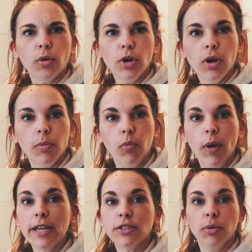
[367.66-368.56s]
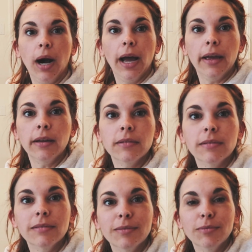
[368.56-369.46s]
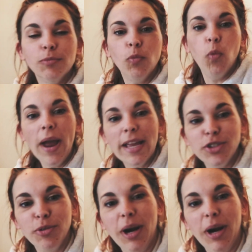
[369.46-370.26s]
you're up way too high. Way too